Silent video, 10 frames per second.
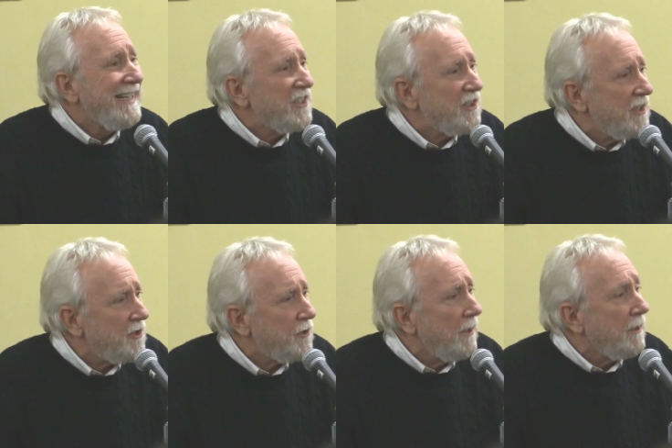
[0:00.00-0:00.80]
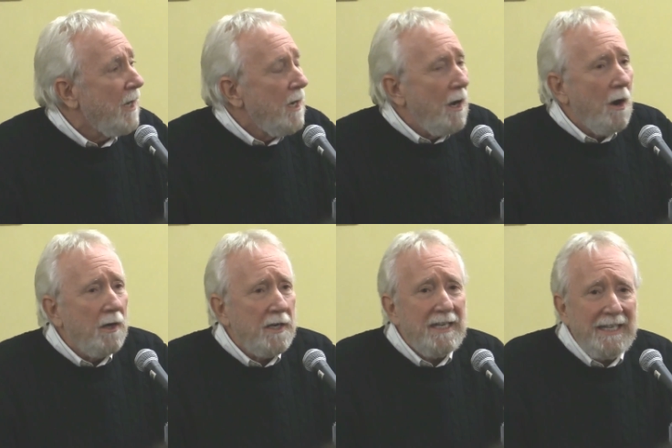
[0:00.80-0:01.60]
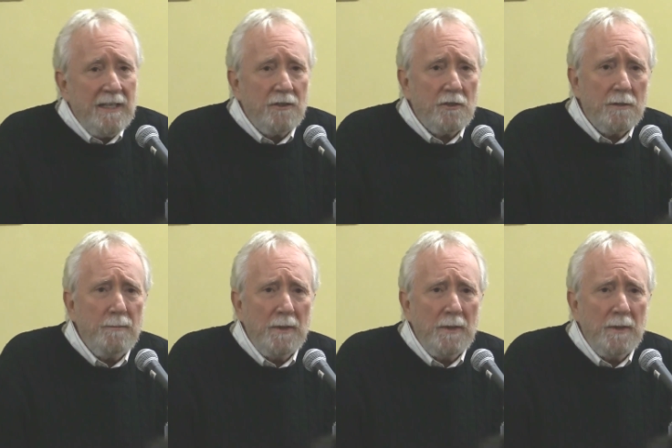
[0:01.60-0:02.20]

insisting on an end to the